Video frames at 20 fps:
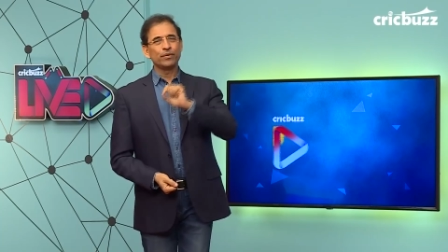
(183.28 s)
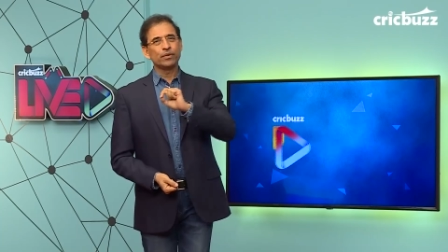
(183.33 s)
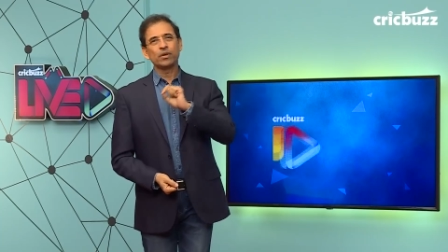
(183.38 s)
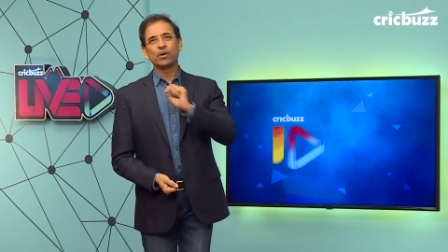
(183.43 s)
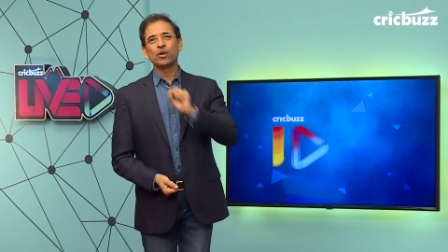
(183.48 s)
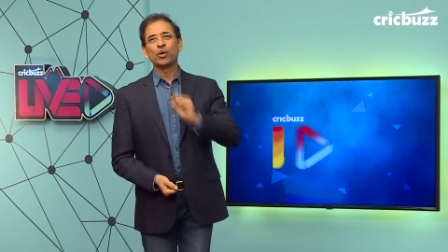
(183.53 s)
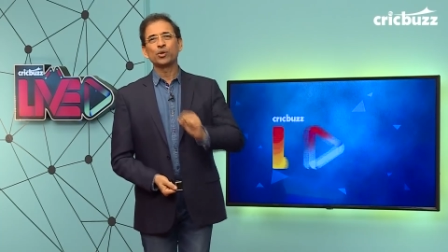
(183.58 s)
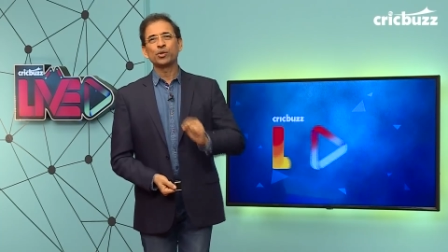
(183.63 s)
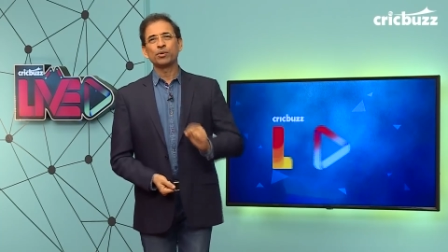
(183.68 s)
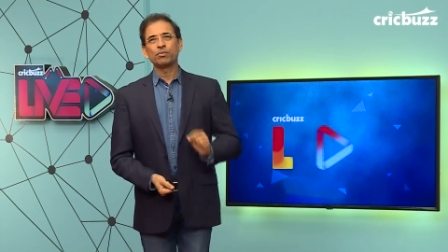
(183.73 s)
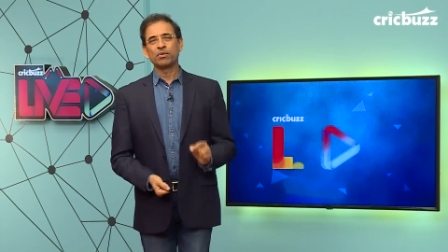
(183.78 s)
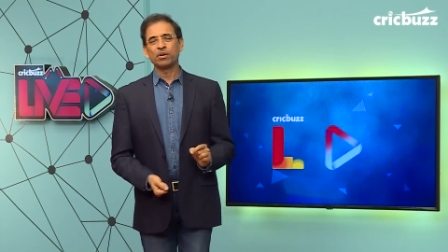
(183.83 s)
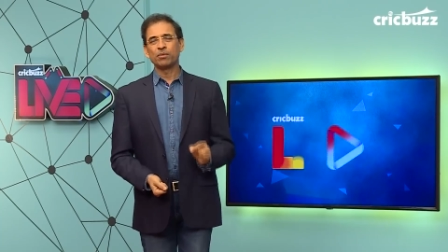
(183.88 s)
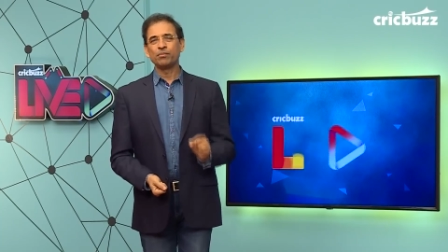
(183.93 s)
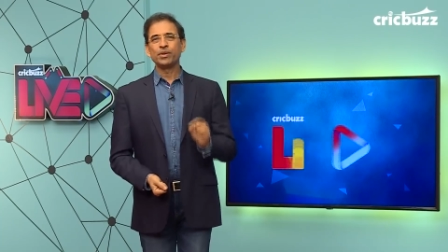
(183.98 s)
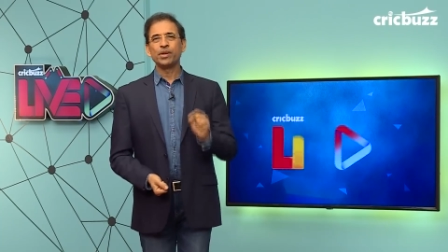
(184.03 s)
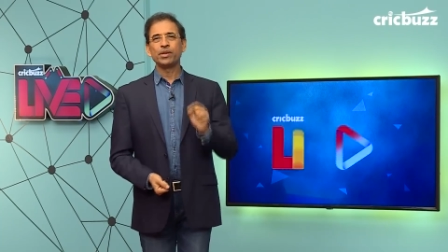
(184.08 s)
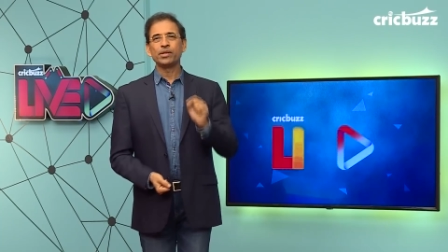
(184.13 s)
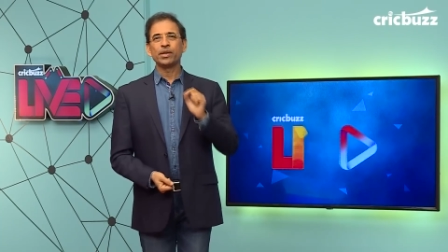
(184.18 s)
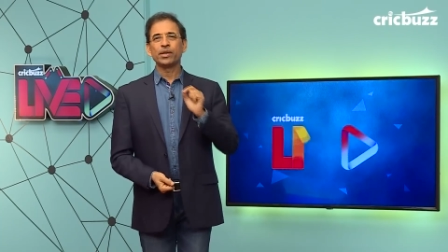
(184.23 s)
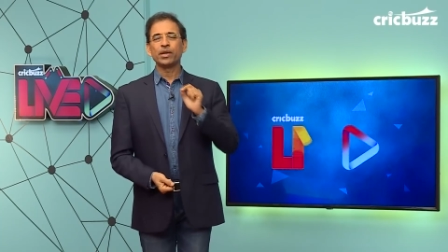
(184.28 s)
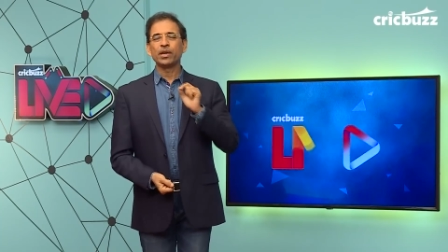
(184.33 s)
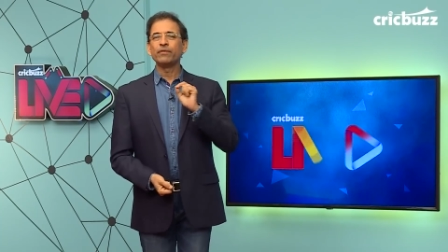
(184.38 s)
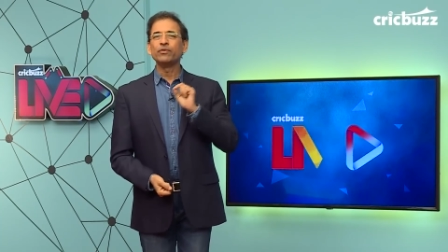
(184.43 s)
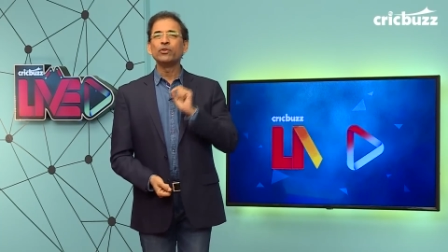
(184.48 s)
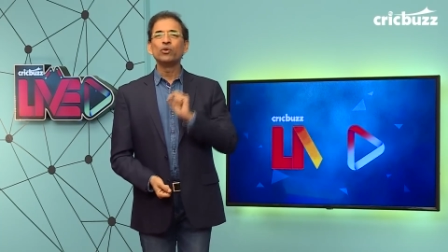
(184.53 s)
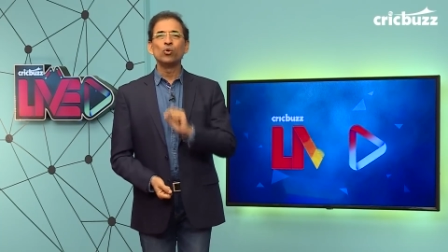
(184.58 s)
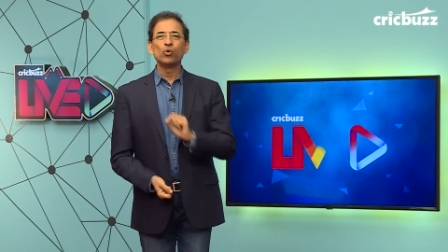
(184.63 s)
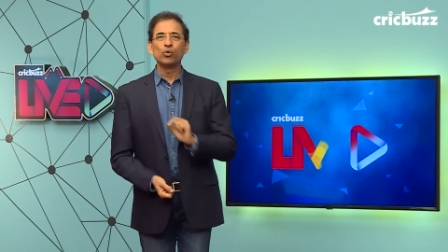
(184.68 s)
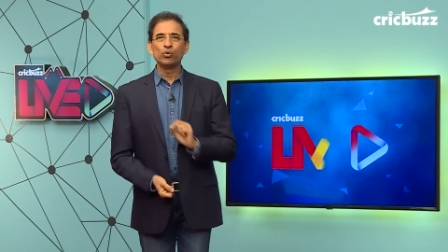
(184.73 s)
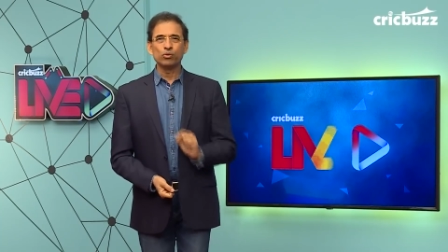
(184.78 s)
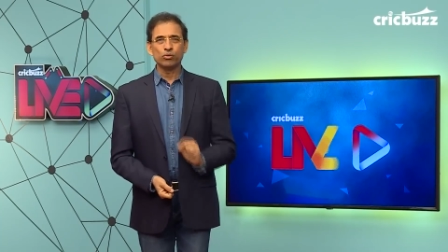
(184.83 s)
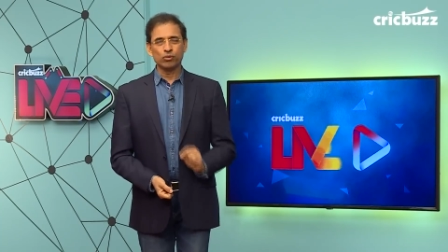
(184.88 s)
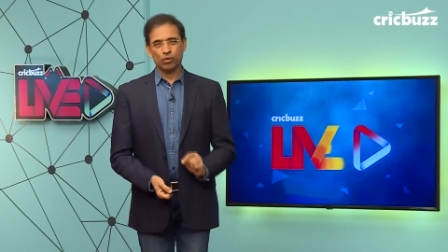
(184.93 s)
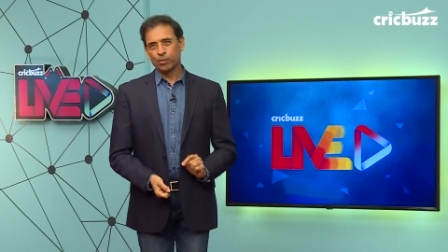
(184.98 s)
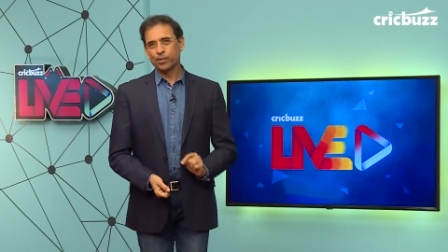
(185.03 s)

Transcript: with the Gautam Gambhir that I've known